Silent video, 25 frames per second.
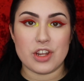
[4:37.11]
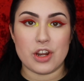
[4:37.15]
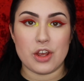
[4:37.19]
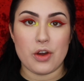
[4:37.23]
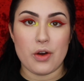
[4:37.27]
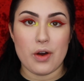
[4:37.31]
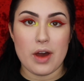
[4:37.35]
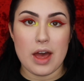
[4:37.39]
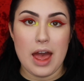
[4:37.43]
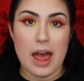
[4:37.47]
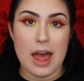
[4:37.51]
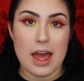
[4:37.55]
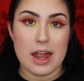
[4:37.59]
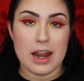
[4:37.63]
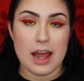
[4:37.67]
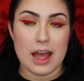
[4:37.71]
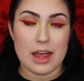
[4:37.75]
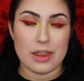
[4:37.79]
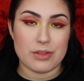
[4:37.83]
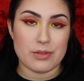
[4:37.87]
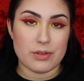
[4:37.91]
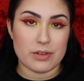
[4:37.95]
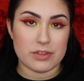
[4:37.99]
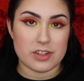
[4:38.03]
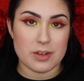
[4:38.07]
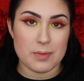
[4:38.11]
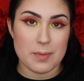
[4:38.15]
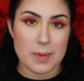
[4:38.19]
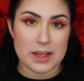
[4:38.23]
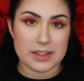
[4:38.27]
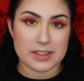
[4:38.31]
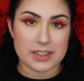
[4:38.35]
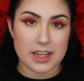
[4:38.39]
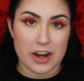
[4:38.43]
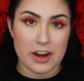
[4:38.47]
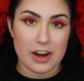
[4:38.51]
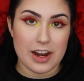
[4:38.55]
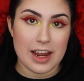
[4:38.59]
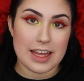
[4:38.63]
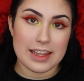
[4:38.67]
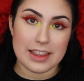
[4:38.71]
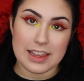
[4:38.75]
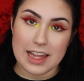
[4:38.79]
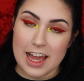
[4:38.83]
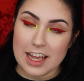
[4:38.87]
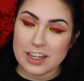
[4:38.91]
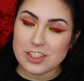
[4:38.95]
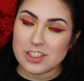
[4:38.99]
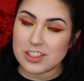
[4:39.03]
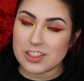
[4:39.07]
gonna go ahead and throw some mascara and
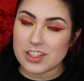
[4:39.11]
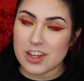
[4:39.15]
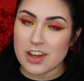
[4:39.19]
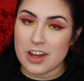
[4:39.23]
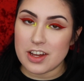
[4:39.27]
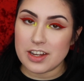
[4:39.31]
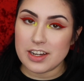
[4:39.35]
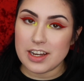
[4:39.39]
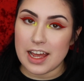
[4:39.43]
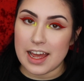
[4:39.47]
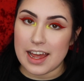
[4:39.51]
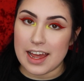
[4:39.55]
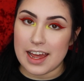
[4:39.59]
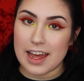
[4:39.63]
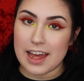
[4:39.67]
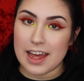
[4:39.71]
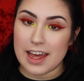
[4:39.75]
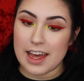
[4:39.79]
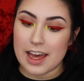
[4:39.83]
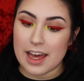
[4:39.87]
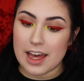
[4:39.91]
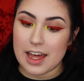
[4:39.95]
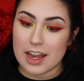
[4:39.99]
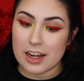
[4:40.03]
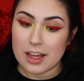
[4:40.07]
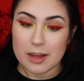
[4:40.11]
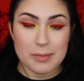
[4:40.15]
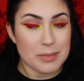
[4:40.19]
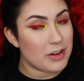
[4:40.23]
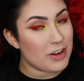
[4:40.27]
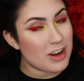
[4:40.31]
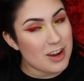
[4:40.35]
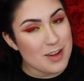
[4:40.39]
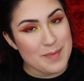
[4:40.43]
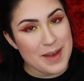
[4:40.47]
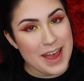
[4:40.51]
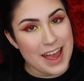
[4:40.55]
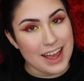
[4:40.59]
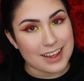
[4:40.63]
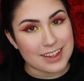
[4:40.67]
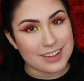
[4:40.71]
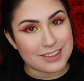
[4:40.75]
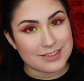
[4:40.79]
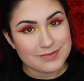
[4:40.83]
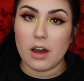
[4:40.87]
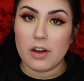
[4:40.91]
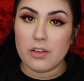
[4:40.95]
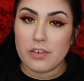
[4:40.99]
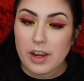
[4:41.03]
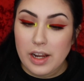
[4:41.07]
lashes on and I'll be right back.
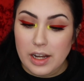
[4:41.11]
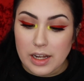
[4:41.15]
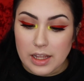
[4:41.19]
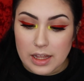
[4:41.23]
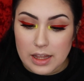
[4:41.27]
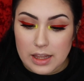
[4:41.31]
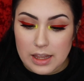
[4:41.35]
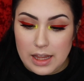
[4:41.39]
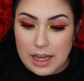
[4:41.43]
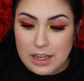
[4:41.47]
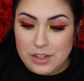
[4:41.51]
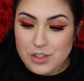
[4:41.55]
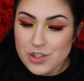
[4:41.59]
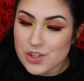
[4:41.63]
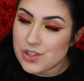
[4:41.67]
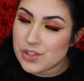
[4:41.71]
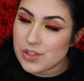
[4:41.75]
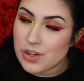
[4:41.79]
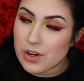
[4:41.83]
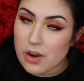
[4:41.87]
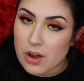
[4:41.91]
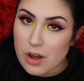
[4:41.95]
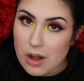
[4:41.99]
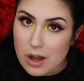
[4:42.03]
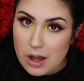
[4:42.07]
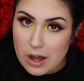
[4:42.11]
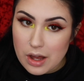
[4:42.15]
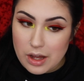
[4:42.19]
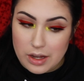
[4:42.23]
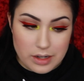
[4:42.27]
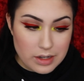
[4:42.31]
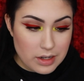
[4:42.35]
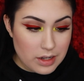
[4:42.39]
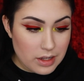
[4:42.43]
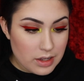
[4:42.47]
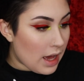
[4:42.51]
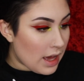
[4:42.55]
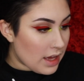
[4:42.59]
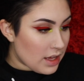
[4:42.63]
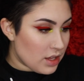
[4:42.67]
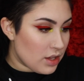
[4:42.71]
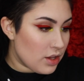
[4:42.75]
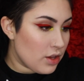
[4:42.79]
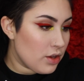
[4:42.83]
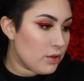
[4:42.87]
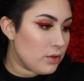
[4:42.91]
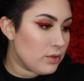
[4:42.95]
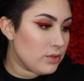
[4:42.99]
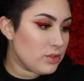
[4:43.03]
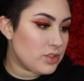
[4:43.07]
Alrighty, lashes are on. I
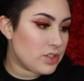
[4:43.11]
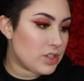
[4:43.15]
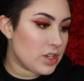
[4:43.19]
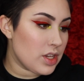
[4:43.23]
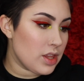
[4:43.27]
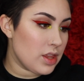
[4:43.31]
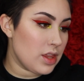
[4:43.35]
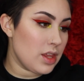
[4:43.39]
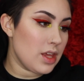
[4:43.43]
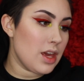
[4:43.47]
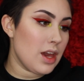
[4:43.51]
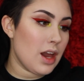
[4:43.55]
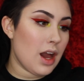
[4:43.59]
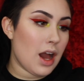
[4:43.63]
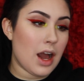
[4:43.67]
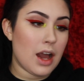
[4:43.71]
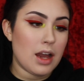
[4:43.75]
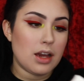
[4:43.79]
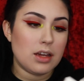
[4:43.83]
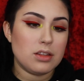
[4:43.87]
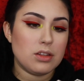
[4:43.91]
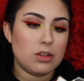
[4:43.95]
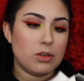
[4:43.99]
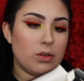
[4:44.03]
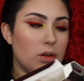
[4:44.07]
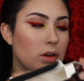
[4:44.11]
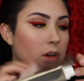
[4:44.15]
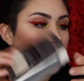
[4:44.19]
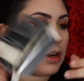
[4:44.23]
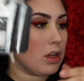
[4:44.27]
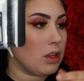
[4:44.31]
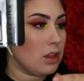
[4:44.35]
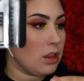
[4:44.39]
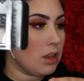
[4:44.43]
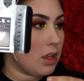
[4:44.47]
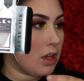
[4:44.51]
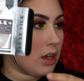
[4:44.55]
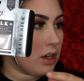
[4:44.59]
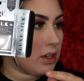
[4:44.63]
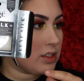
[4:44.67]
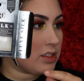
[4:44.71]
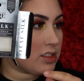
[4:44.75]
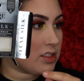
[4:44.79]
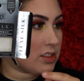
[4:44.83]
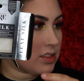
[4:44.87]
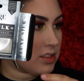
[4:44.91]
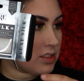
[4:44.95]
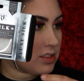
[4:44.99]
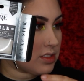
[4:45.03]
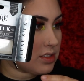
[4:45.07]
used the Eylure
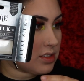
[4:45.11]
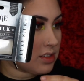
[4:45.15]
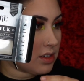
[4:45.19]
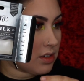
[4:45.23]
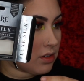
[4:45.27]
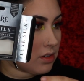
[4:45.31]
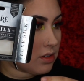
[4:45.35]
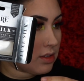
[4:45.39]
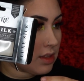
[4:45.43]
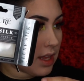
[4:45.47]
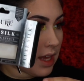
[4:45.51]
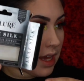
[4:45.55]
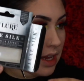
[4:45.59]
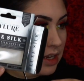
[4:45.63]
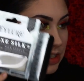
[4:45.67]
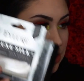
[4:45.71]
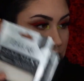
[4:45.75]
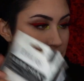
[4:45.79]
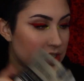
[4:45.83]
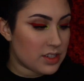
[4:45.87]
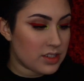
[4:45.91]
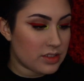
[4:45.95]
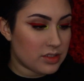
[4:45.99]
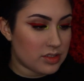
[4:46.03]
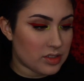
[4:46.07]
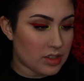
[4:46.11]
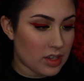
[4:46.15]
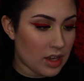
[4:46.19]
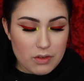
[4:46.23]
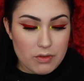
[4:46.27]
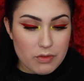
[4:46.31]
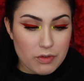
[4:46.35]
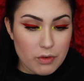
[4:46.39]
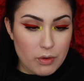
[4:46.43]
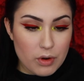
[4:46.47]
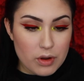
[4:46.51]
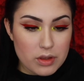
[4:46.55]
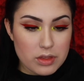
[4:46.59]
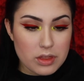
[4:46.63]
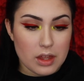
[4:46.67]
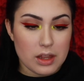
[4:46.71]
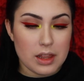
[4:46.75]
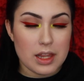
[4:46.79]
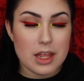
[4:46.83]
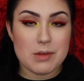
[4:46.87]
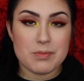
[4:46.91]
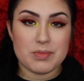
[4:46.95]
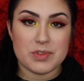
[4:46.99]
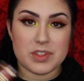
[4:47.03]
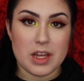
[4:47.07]
Luxe Silk Lashes. For the
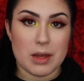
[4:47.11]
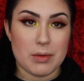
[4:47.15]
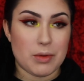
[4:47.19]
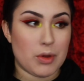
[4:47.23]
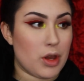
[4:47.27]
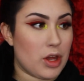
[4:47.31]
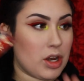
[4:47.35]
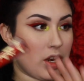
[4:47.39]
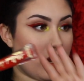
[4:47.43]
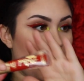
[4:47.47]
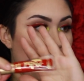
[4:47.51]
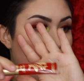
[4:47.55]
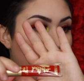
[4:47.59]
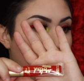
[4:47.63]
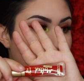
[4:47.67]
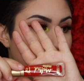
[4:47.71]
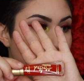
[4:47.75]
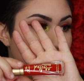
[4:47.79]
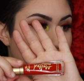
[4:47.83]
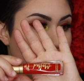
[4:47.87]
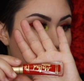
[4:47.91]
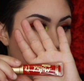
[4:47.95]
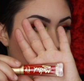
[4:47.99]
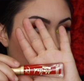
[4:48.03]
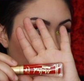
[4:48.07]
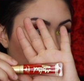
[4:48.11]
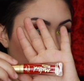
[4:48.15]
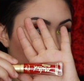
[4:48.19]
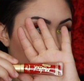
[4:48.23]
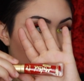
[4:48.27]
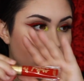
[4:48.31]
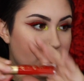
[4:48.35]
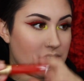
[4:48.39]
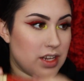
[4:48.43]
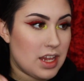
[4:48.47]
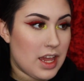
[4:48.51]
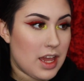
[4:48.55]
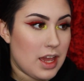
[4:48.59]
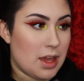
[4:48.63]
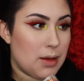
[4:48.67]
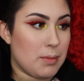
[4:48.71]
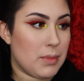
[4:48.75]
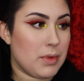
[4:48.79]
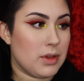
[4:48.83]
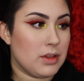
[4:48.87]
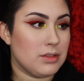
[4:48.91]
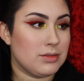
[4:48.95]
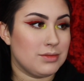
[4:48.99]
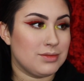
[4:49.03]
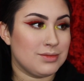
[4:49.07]
lips, I'm gonna actually use the
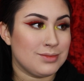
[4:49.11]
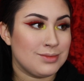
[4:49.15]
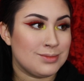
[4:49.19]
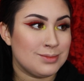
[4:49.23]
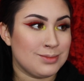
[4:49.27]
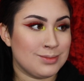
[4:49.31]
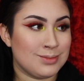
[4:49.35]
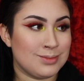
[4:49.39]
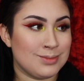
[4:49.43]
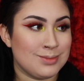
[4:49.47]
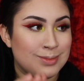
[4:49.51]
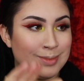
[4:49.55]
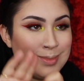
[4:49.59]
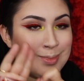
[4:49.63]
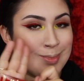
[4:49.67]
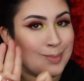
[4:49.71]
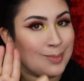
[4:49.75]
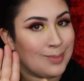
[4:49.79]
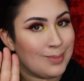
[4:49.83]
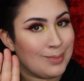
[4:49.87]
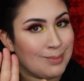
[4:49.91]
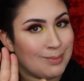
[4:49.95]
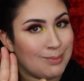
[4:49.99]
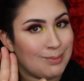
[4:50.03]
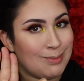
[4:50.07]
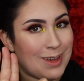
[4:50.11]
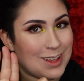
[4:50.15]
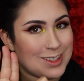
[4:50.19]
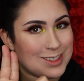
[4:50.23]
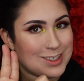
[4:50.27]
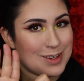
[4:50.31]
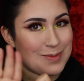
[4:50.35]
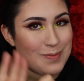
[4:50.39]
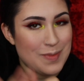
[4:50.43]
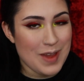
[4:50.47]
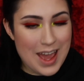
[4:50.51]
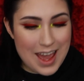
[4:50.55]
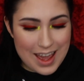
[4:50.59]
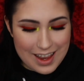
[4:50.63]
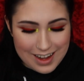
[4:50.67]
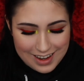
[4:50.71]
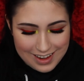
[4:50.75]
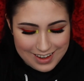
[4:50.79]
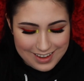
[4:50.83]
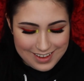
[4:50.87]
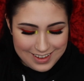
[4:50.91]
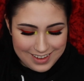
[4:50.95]
same Melted Matte.